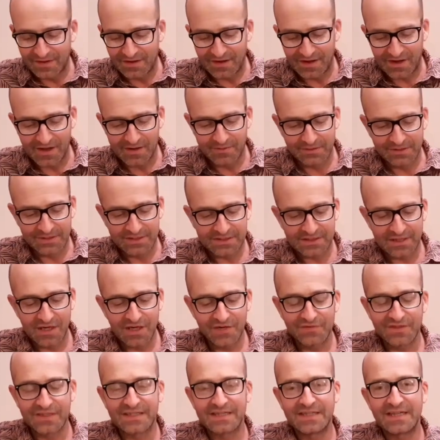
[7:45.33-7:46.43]
I would sow
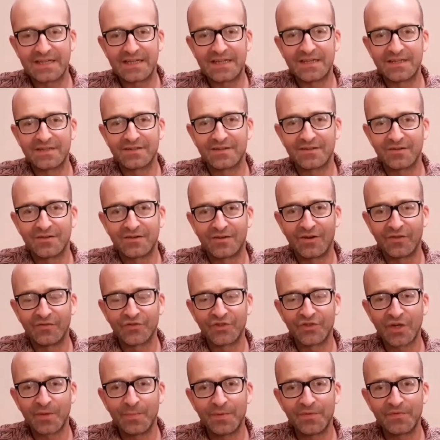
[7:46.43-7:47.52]
the seed on
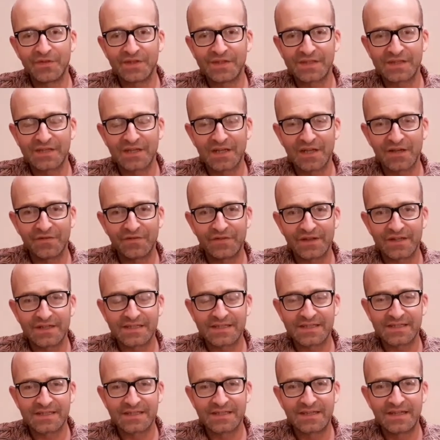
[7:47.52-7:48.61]
top of the
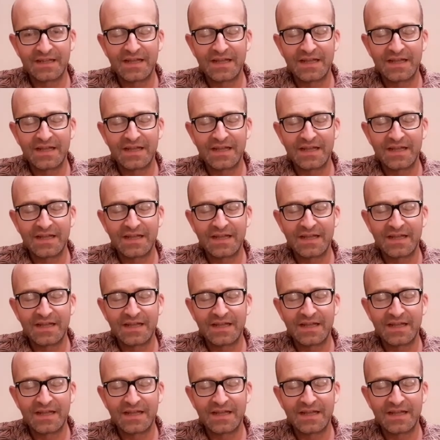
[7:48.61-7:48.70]
surface